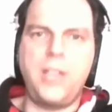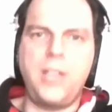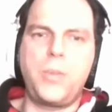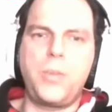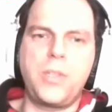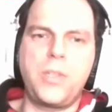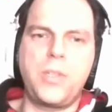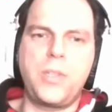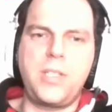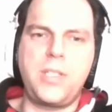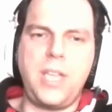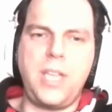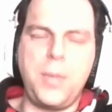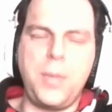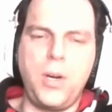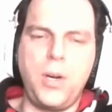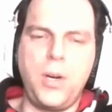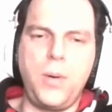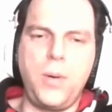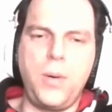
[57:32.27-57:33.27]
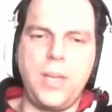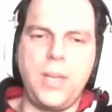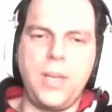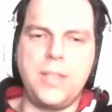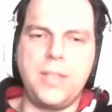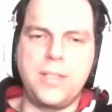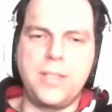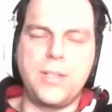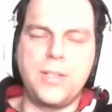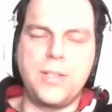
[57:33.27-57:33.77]
towards the same goal,
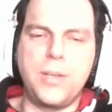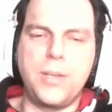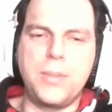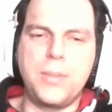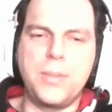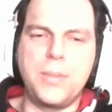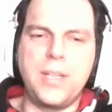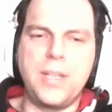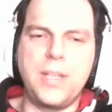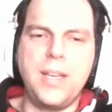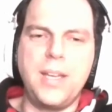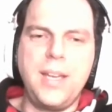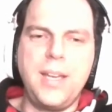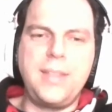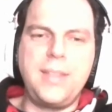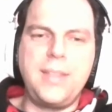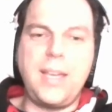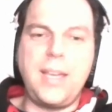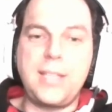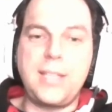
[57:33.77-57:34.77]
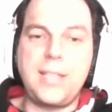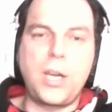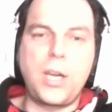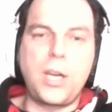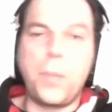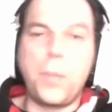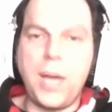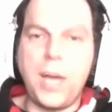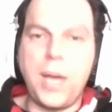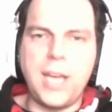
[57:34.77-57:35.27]
and you know the data
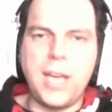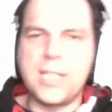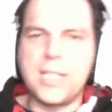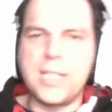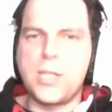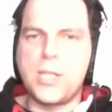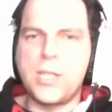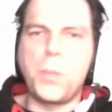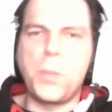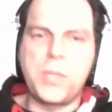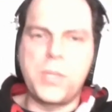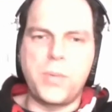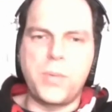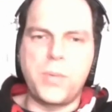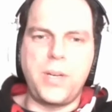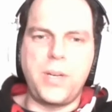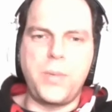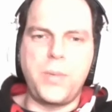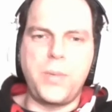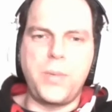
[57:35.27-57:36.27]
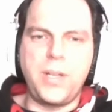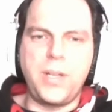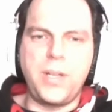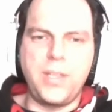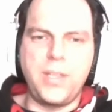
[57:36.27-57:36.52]
compliance ops, where where mm-hmm.